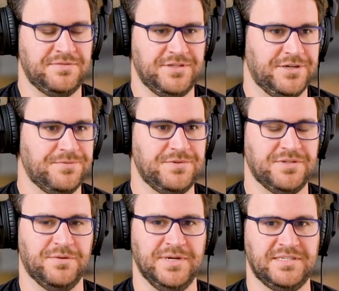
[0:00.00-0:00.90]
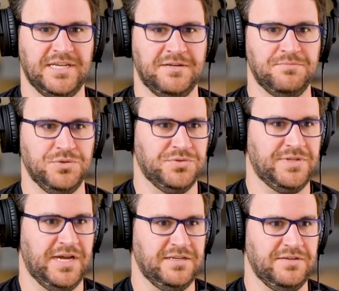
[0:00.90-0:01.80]
So there's a lot of ways to kind of boost
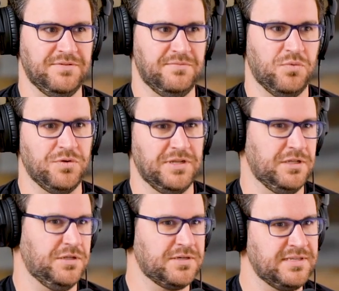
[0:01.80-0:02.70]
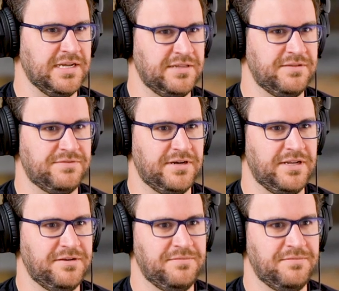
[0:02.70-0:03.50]
that even more than it looks like on the front end.